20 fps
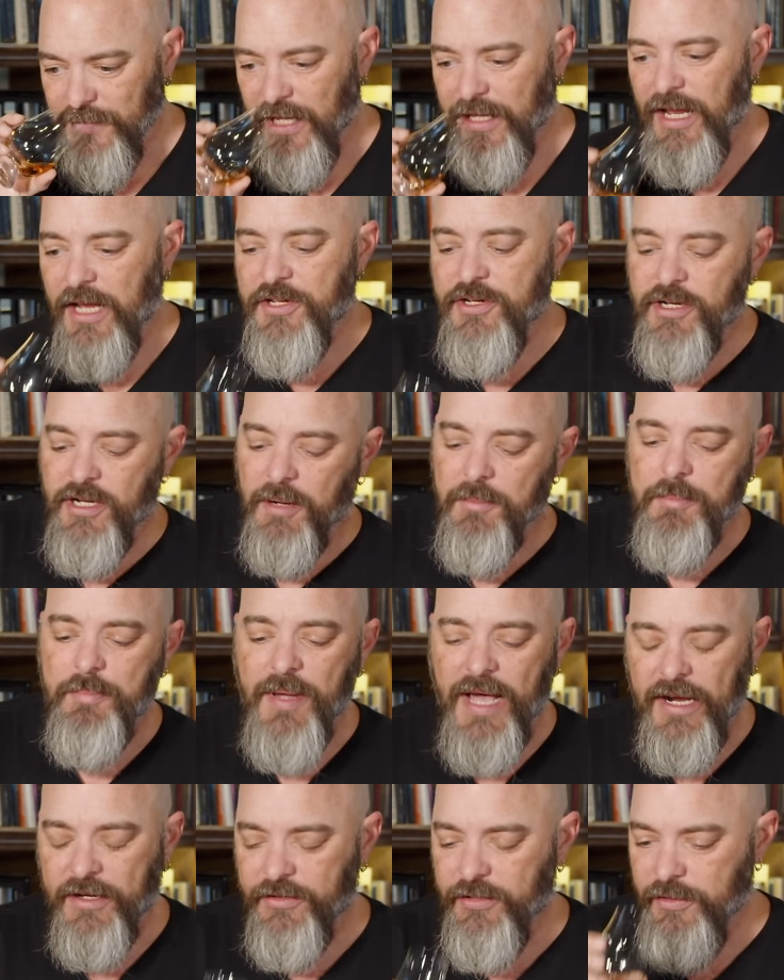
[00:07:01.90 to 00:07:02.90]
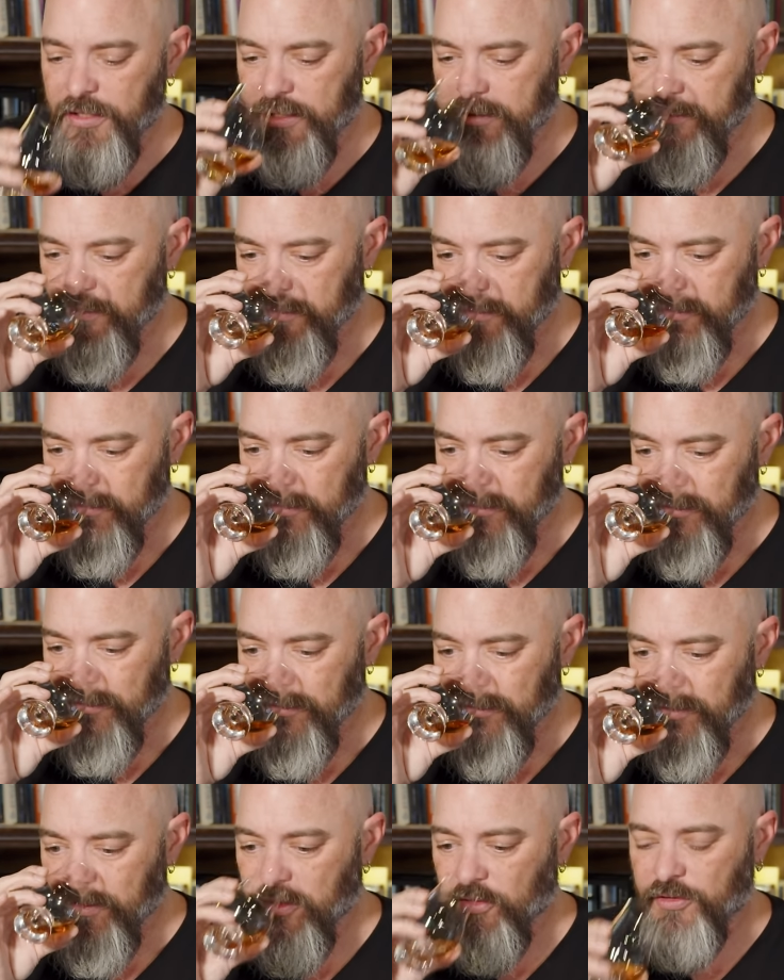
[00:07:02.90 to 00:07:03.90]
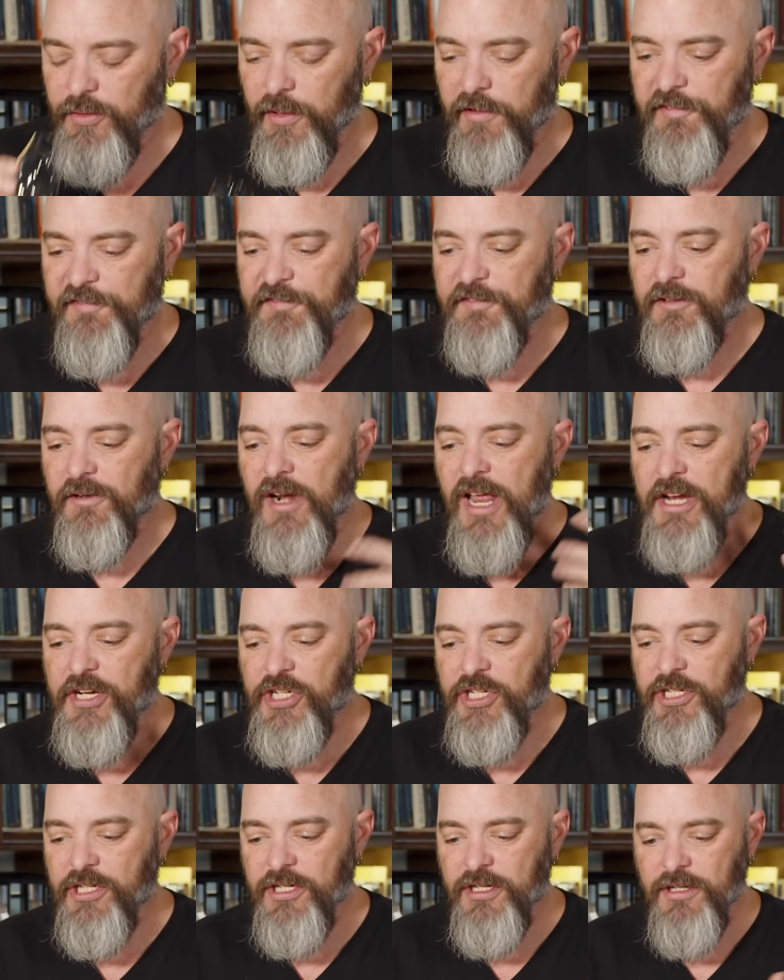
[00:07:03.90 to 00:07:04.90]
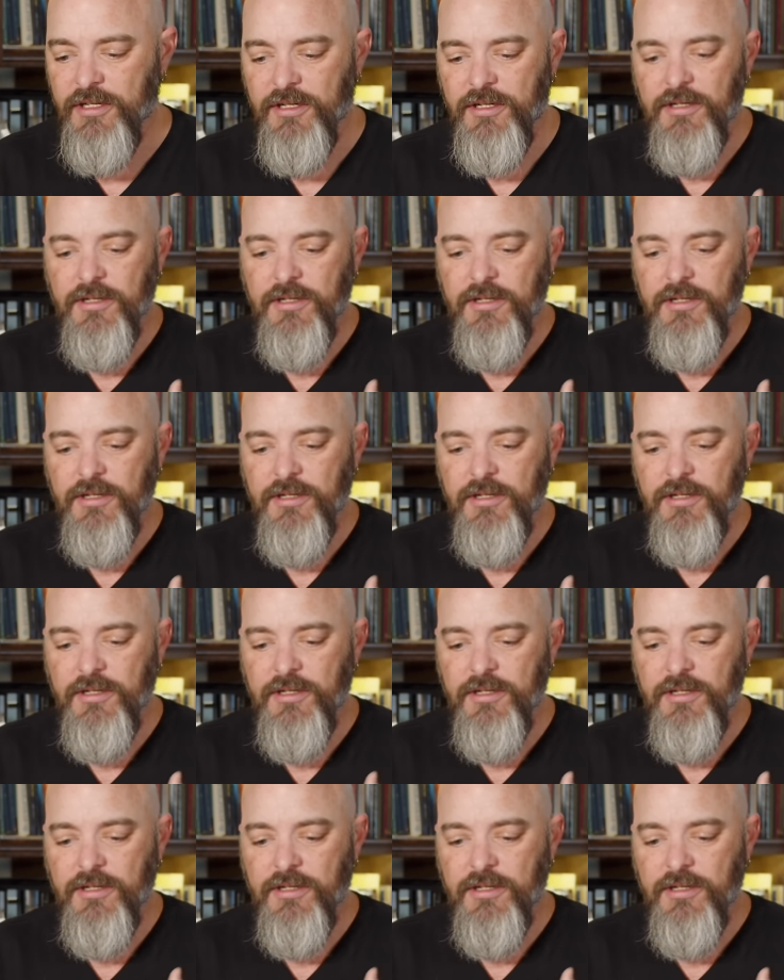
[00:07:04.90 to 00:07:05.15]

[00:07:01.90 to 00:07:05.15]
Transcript: And as you come back to it, the sort of fresh